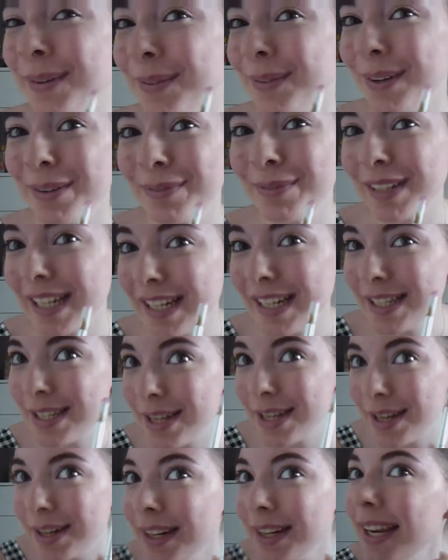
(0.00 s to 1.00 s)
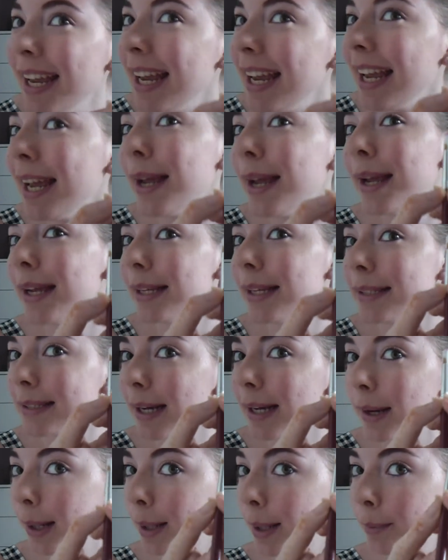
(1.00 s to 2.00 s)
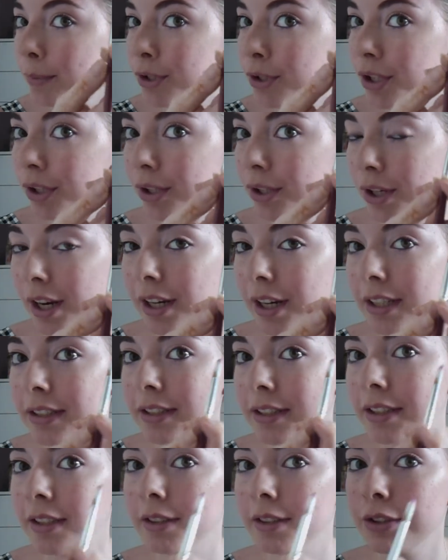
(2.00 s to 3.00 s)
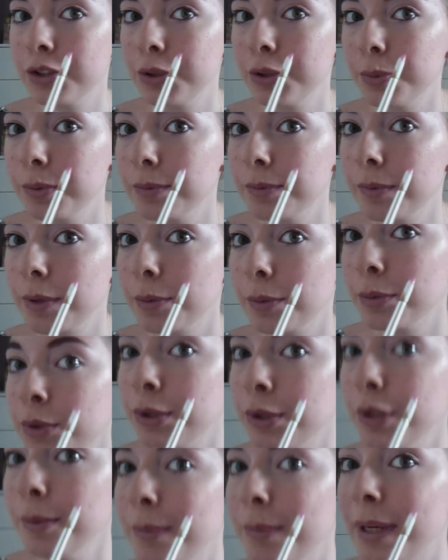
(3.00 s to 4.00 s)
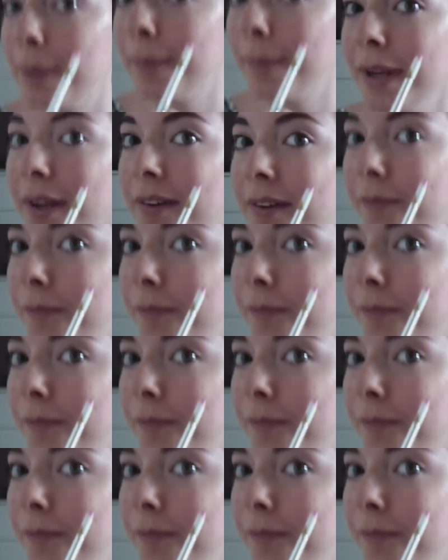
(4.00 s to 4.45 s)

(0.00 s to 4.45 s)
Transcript: I'm going to do is I'm just going to, I'll zoom in a bit.